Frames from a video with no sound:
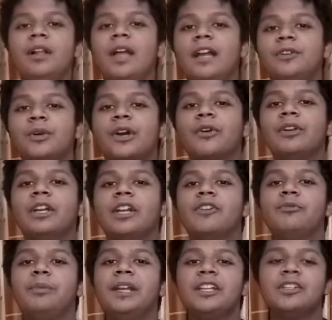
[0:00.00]
I took a good
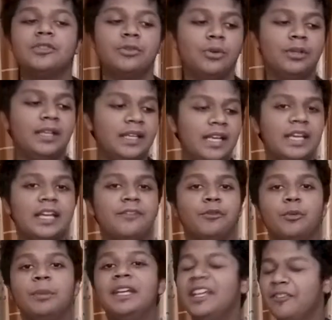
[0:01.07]
enough break, so delaying it
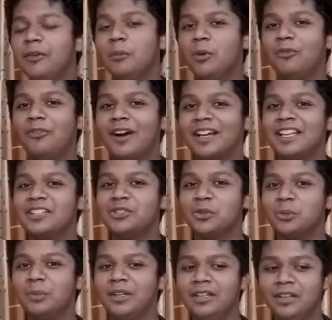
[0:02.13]
would be even more fucking
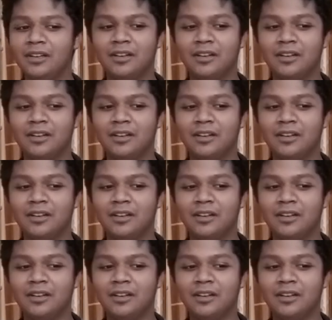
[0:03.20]
stupid.